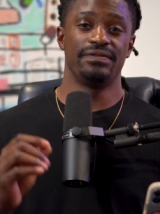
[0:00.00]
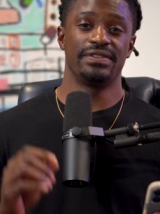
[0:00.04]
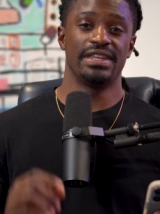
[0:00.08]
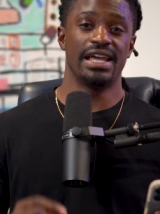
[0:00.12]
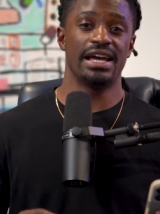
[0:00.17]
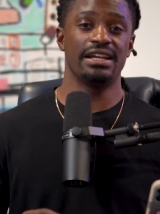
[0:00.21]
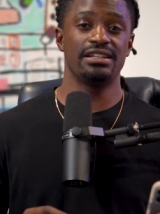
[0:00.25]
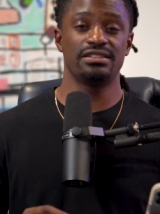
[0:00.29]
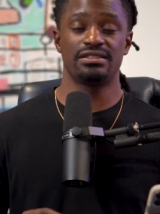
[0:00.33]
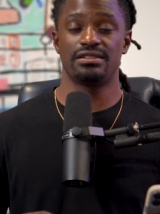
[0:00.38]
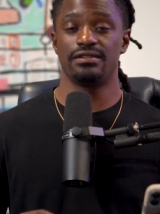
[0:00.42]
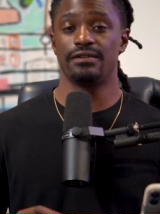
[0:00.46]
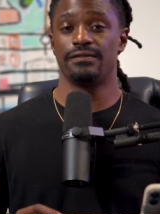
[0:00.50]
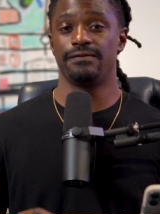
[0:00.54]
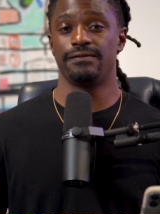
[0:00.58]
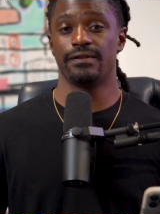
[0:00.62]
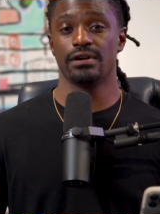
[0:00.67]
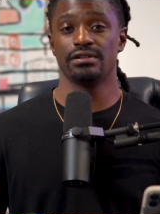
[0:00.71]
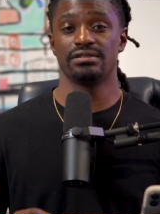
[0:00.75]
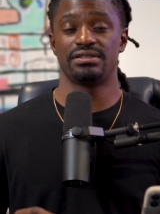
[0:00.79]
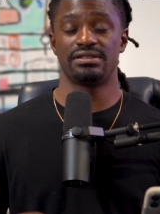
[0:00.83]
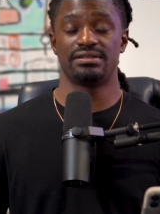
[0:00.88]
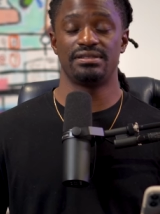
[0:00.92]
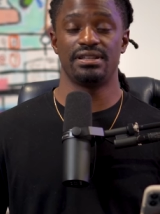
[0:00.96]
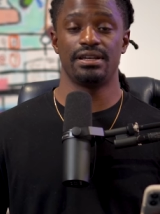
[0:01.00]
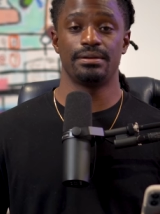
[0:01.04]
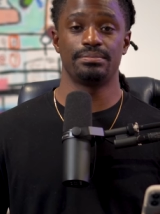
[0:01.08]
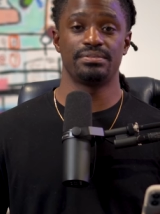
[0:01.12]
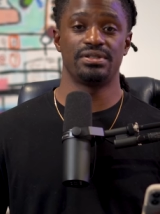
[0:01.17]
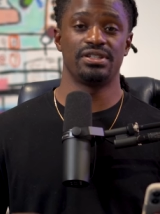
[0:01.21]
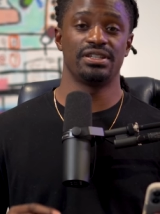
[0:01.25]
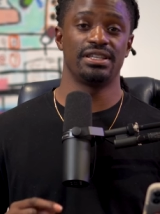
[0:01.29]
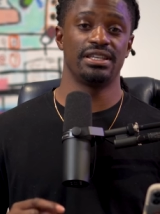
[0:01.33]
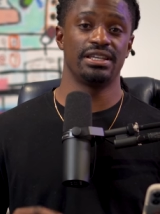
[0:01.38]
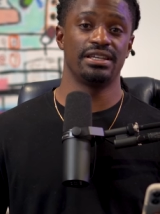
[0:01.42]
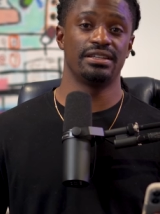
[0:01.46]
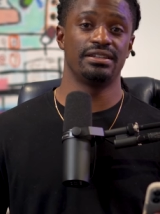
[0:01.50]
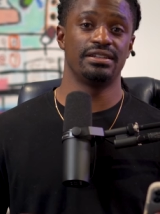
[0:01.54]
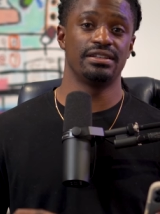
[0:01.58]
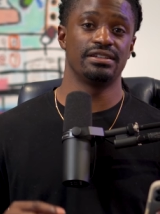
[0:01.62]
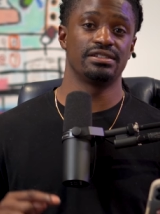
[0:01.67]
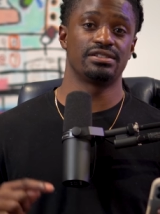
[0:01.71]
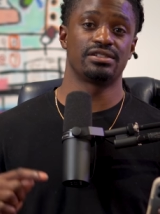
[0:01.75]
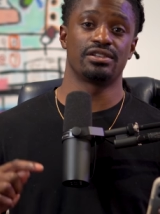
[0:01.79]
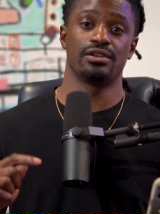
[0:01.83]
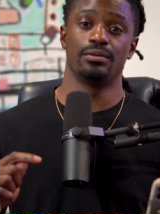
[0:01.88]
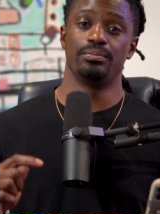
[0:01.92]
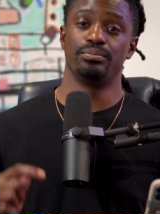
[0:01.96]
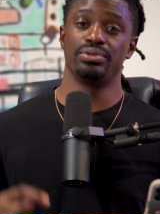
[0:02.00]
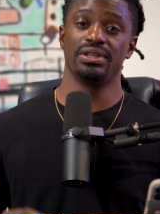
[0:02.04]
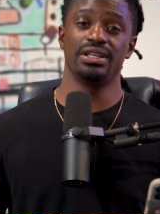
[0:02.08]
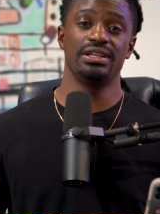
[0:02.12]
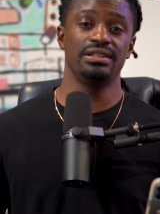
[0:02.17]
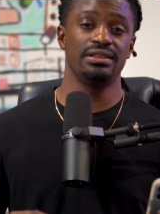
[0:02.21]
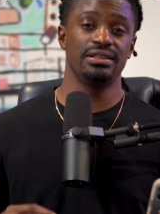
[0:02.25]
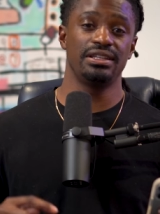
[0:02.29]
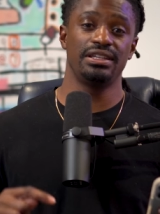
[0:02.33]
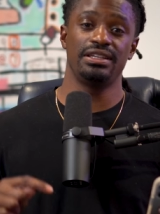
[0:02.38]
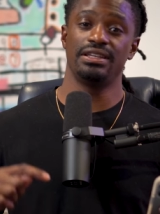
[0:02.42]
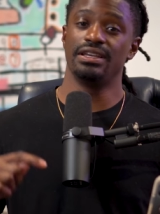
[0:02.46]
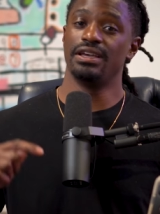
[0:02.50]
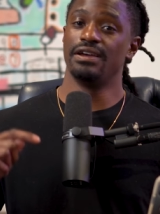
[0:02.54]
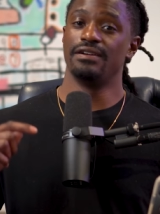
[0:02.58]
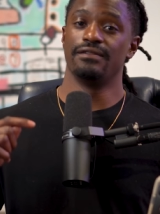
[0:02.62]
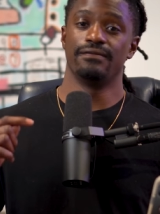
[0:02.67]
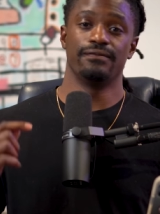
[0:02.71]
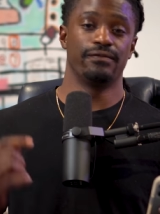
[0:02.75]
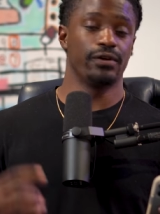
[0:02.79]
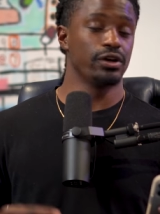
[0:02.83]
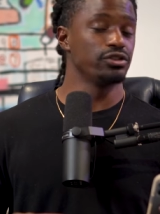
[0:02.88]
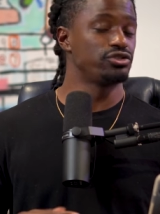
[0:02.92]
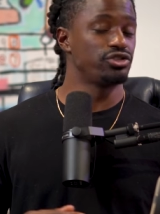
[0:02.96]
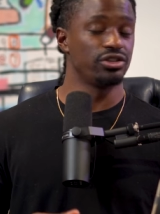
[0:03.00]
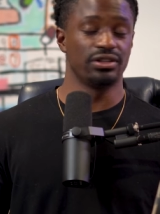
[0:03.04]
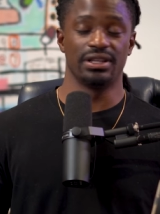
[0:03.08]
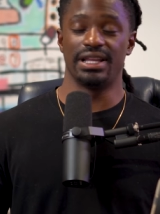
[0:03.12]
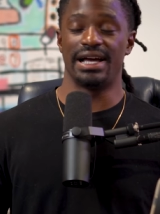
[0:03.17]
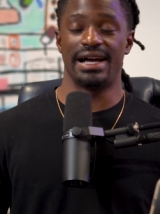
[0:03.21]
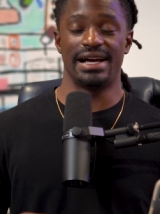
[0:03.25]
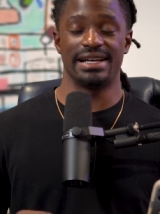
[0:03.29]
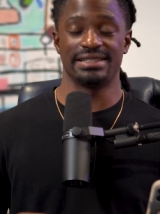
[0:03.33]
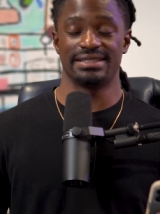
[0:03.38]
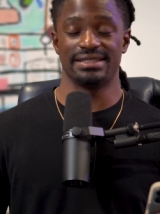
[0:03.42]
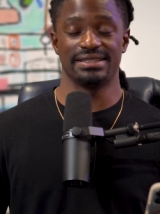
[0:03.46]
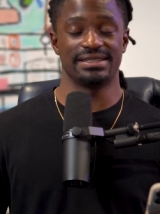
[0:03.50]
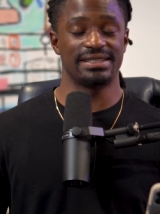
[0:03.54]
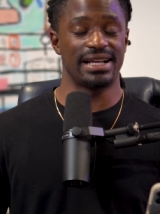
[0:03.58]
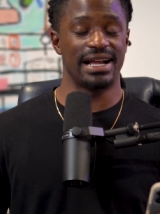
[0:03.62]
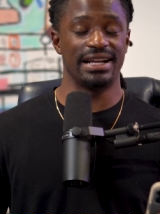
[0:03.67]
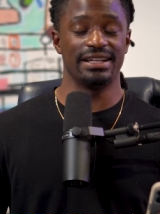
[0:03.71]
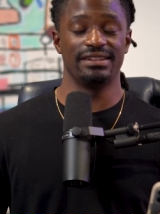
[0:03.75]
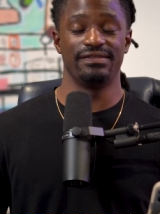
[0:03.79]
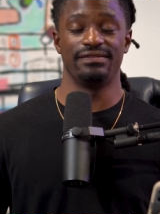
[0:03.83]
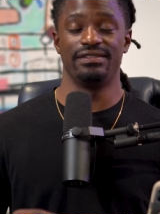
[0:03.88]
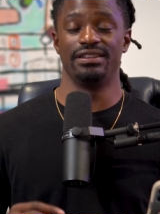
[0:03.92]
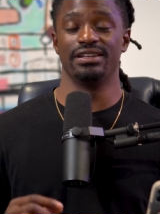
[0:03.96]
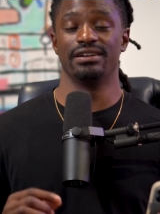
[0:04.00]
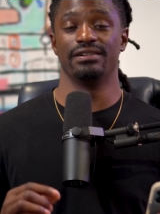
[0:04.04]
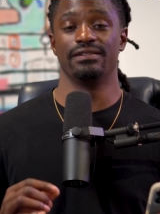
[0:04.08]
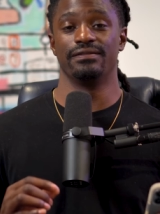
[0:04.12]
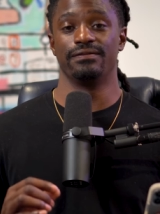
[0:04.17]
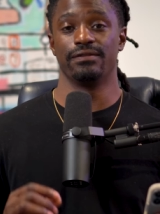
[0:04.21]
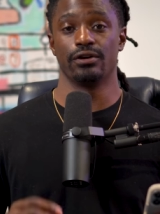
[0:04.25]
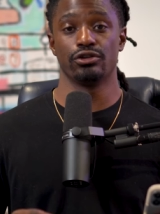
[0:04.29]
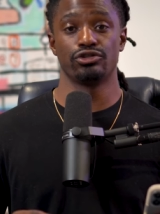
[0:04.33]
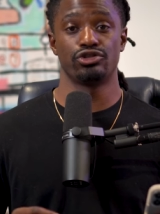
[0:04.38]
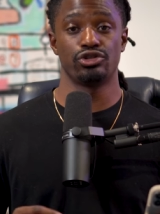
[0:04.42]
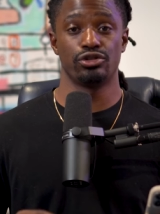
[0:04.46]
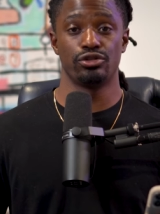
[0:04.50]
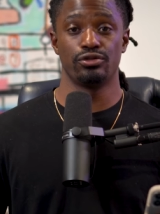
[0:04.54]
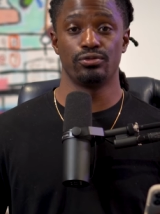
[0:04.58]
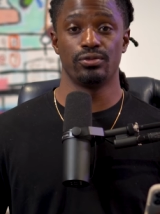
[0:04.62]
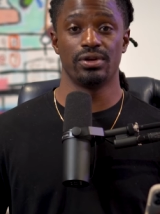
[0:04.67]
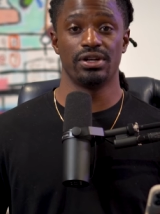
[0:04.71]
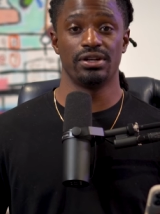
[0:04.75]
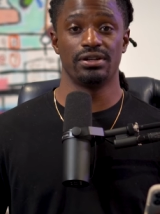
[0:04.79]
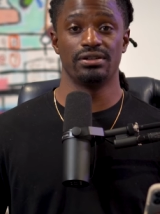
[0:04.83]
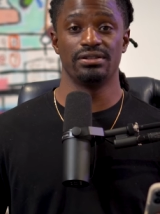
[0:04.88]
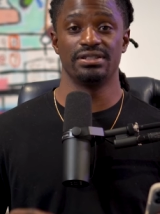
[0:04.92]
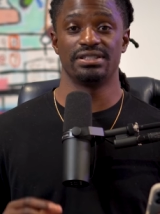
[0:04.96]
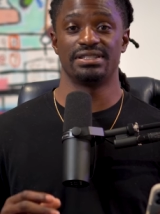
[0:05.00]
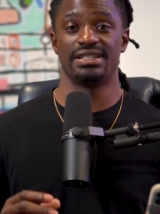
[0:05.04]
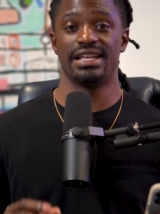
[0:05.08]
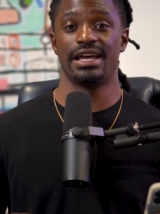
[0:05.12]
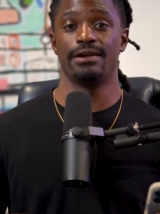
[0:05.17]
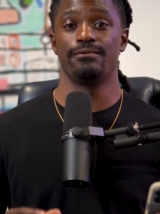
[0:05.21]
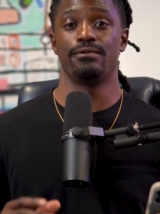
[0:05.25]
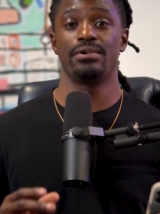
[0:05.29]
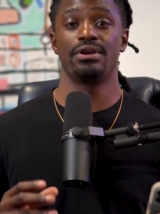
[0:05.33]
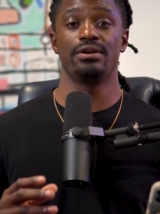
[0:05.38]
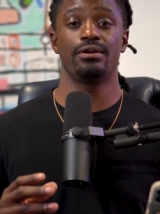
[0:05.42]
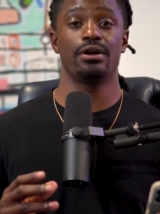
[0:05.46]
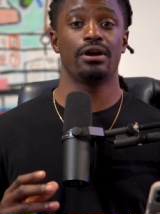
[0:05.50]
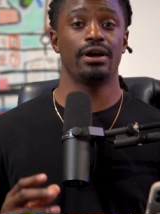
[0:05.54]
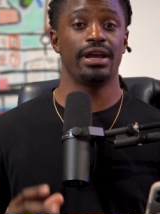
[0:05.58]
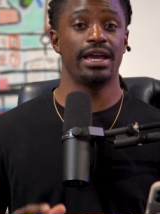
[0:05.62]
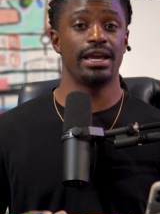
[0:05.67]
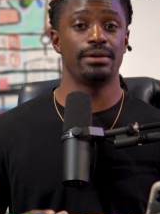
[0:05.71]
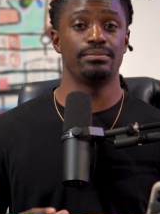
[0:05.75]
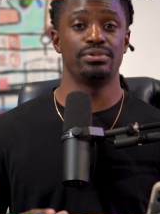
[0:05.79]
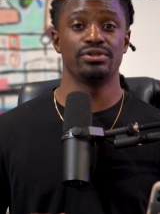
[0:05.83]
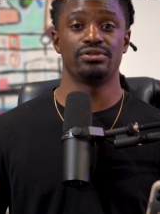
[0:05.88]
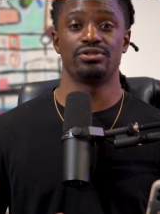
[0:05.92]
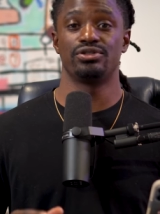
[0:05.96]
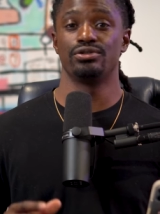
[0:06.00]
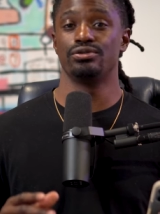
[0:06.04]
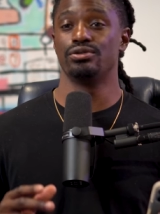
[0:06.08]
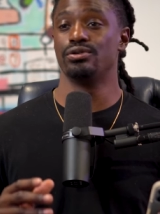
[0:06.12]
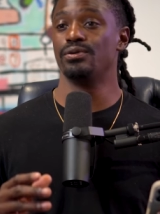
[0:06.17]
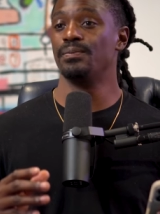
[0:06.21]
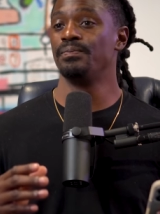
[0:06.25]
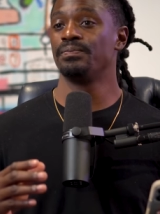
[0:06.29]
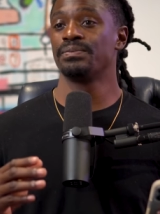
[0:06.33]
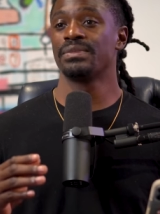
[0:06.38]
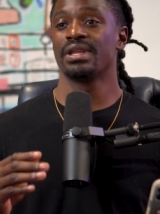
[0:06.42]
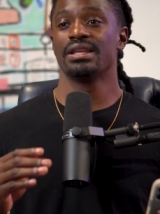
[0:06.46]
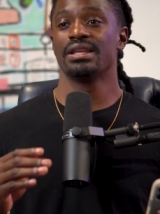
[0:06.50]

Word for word: That is the first step to getting us completely virtualized inside of the virtual world is that we are able to